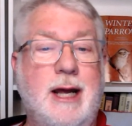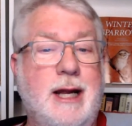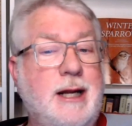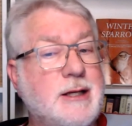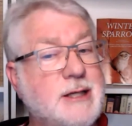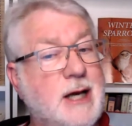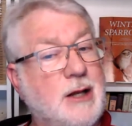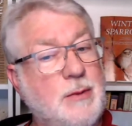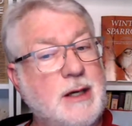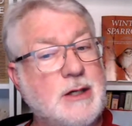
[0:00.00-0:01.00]
And in the
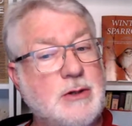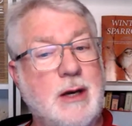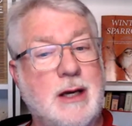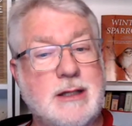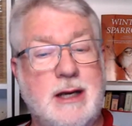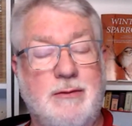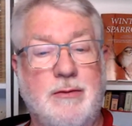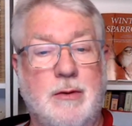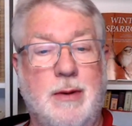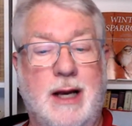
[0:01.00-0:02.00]
Southwest, you guys
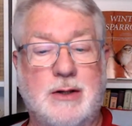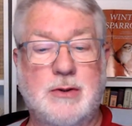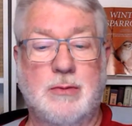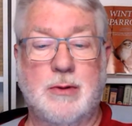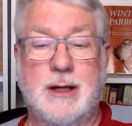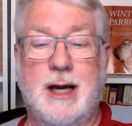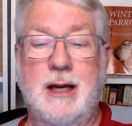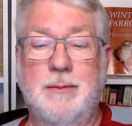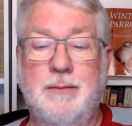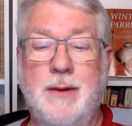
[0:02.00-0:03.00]
have the black-shouldered kite.